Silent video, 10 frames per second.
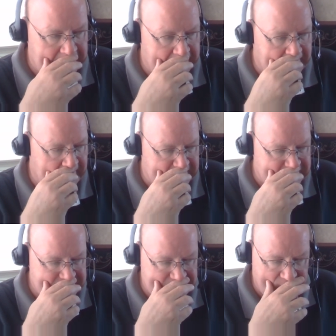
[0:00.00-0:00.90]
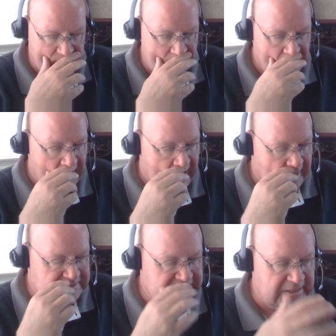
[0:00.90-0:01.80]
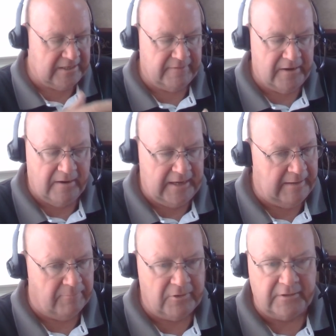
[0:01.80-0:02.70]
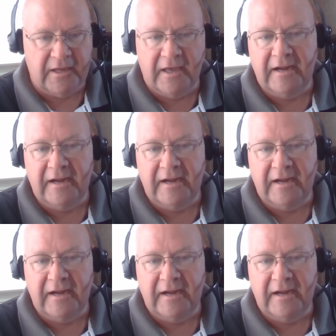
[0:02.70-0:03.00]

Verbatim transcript: a month or so. I'm sitting there and I'm really not